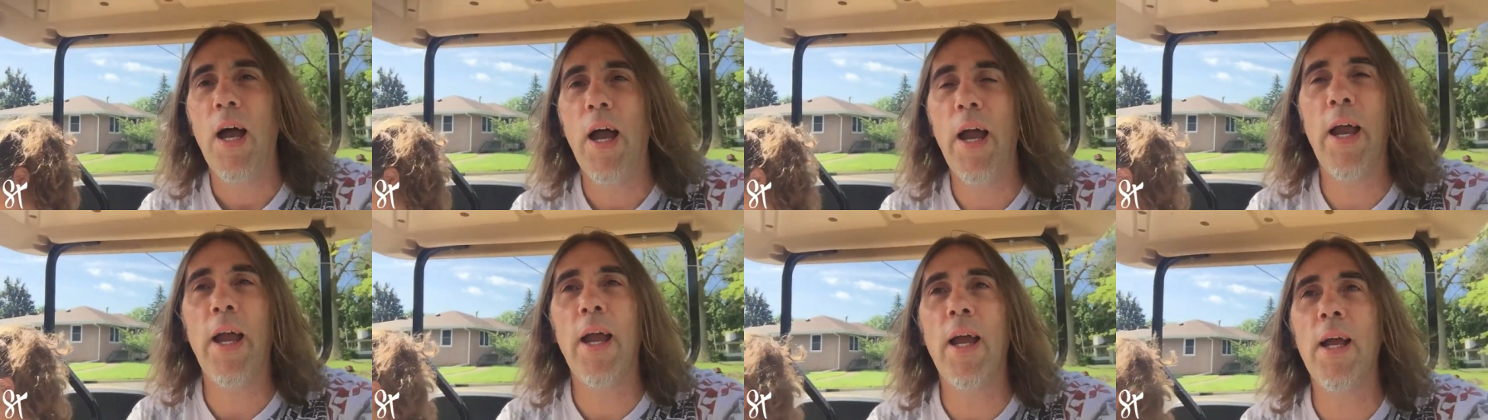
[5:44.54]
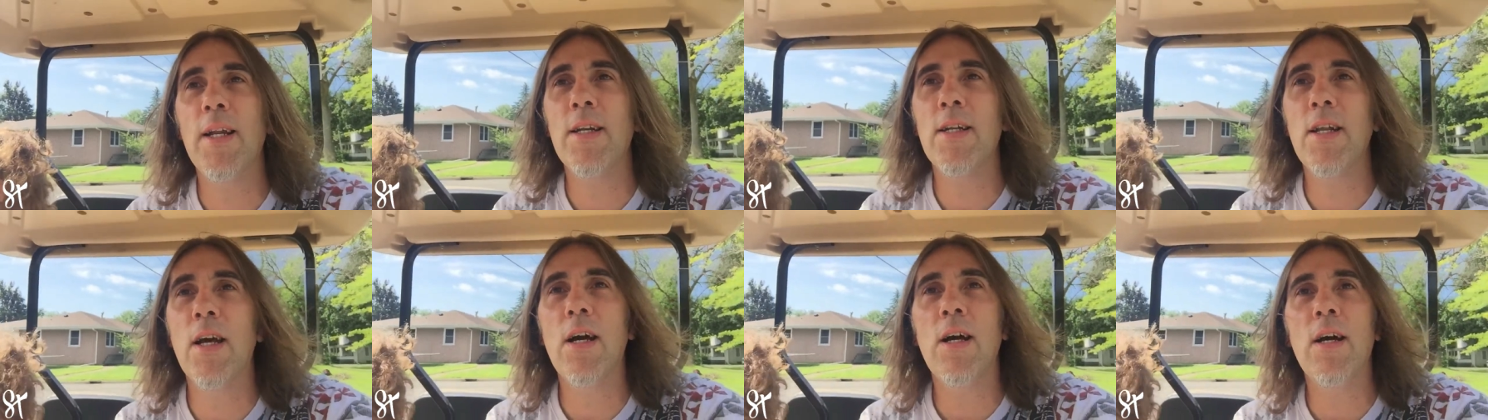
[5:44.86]

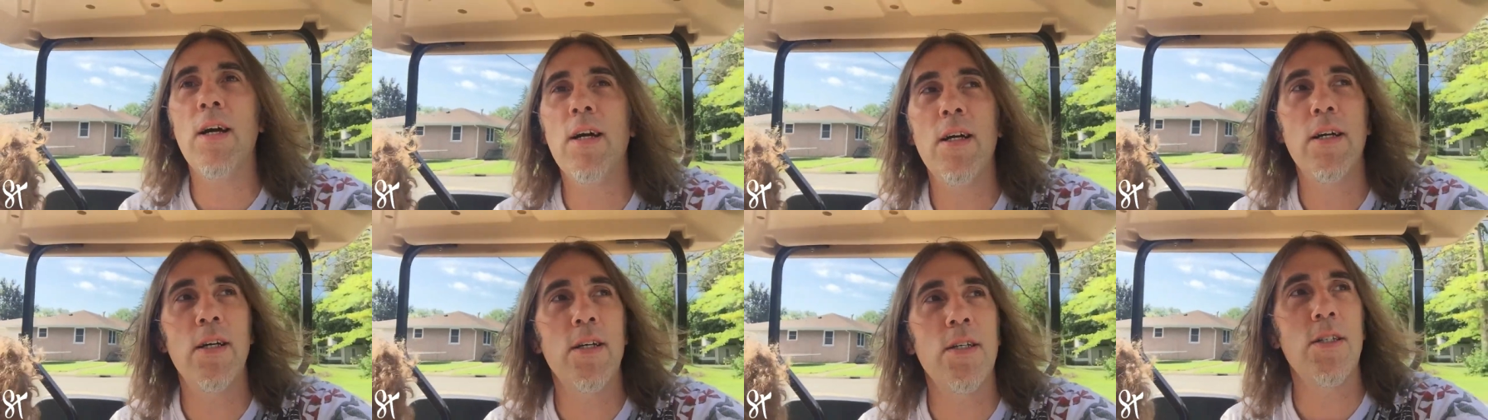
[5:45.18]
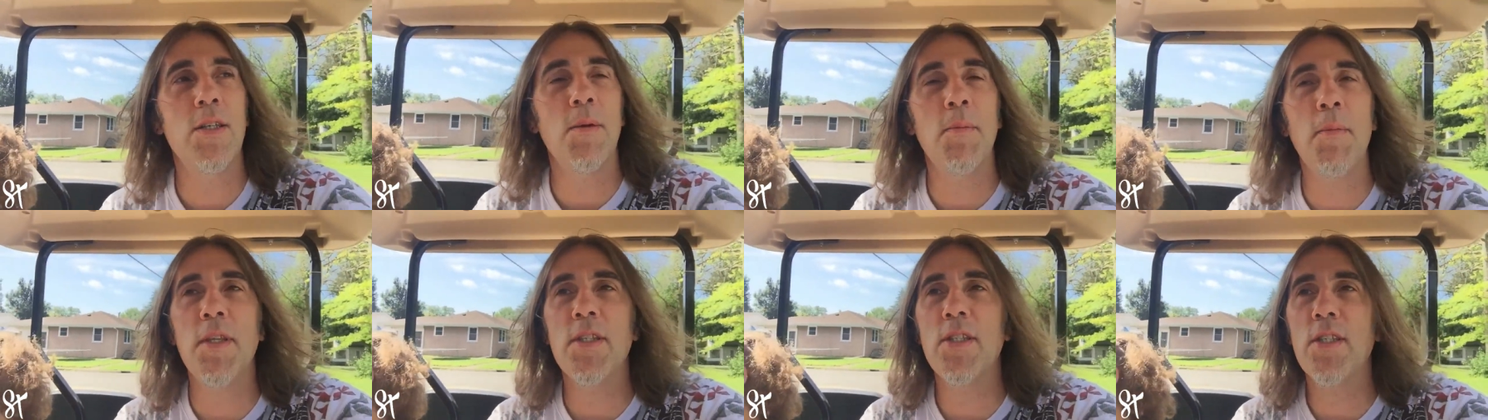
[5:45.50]
and uh,
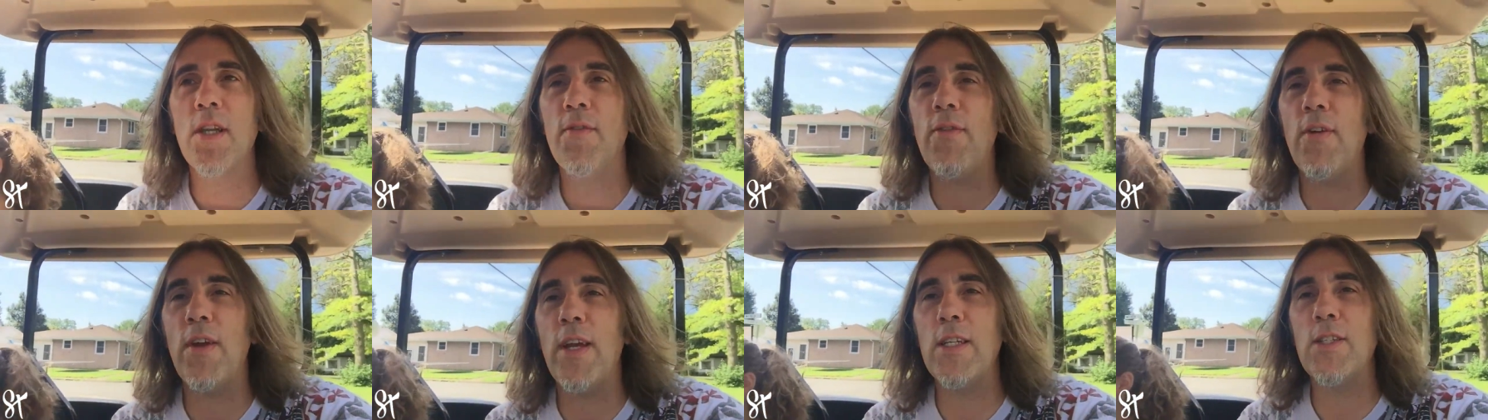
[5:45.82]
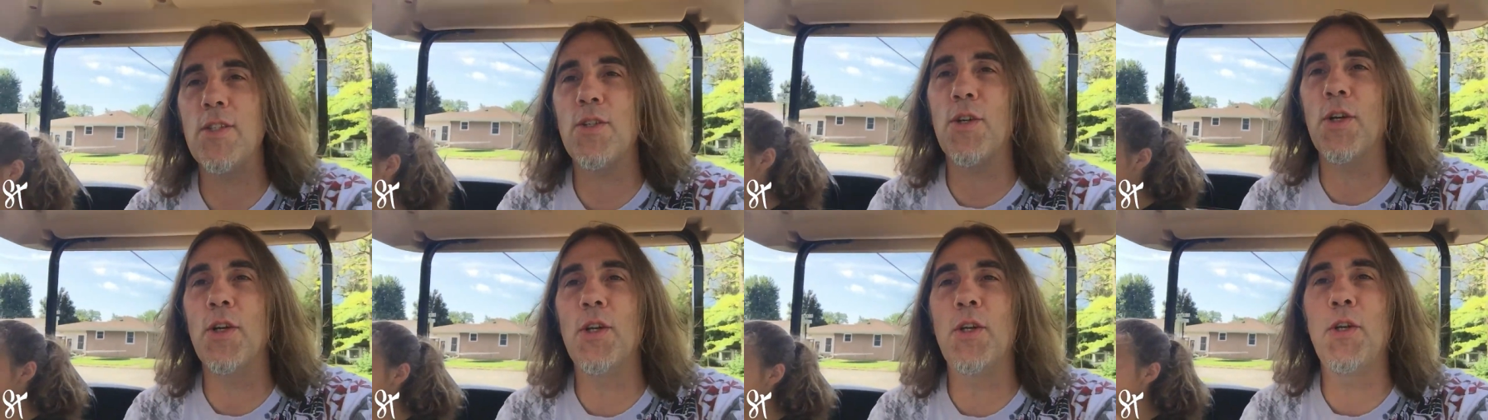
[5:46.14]
some of the stuff I
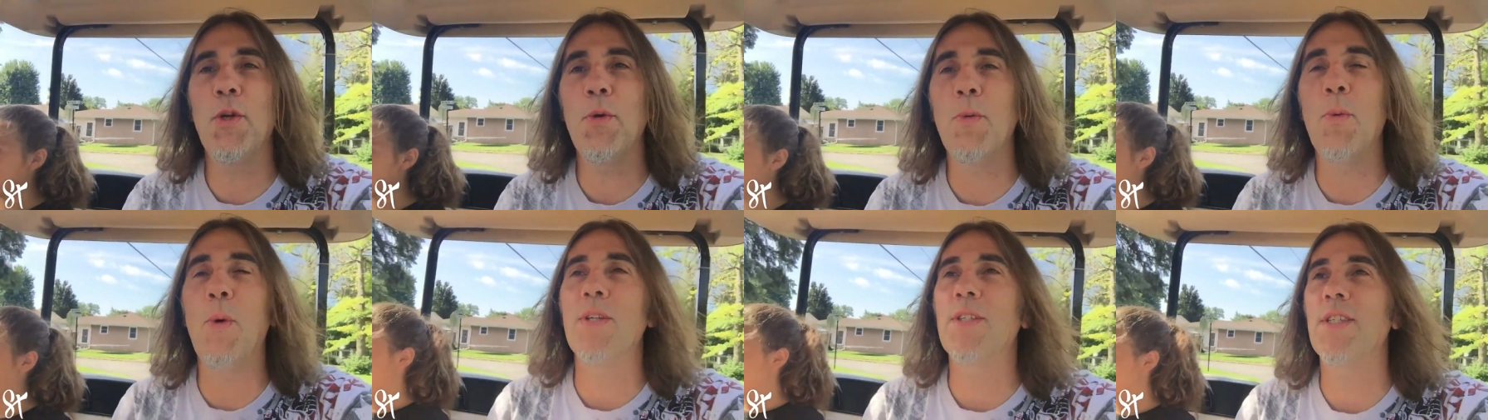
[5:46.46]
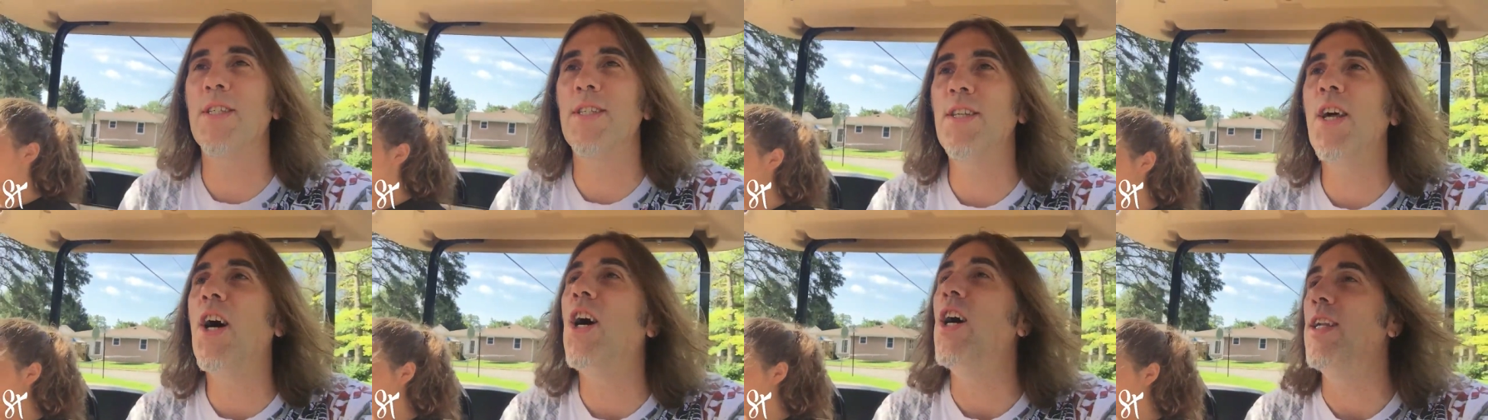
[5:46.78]
asked her to do
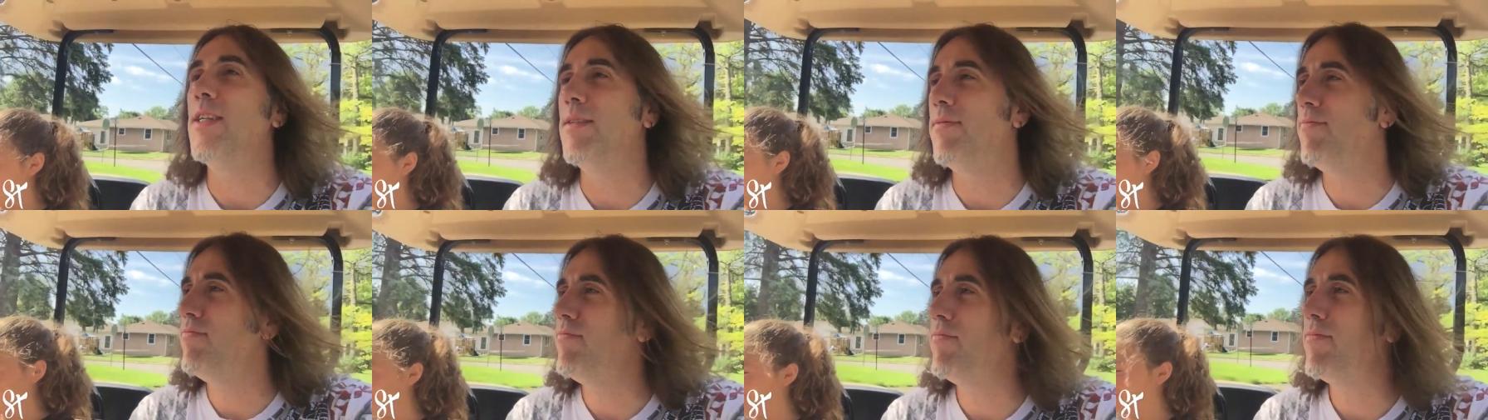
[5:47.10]
wasn't done.